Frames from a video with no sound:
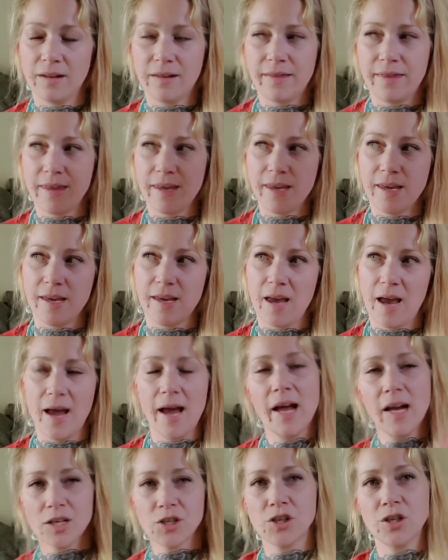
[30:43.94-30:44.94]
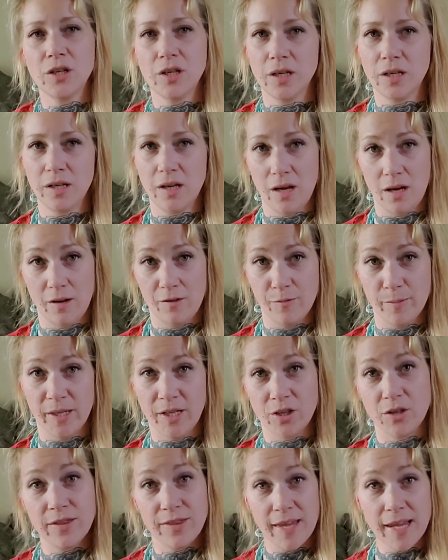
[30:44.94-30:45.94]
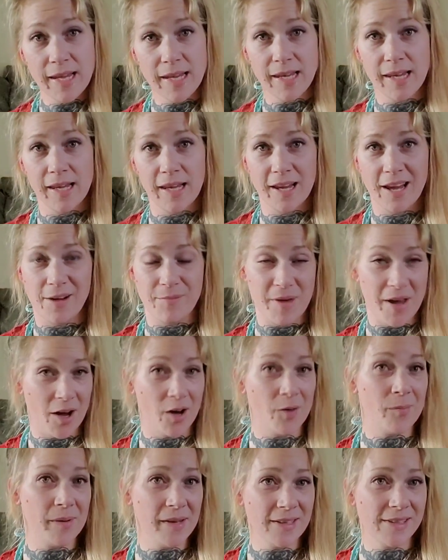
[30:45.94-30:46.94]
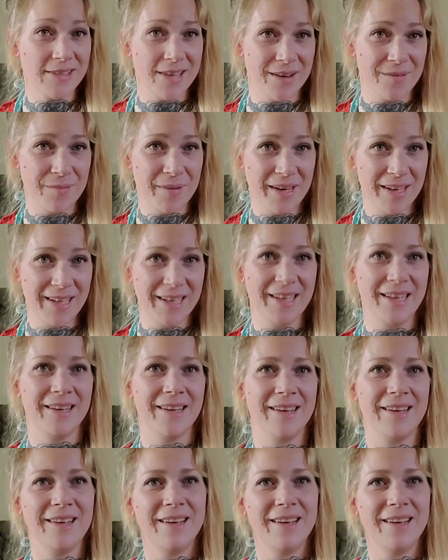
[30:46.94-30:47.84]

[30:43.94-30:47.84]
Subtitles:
the action of me thinking I'm helping somebody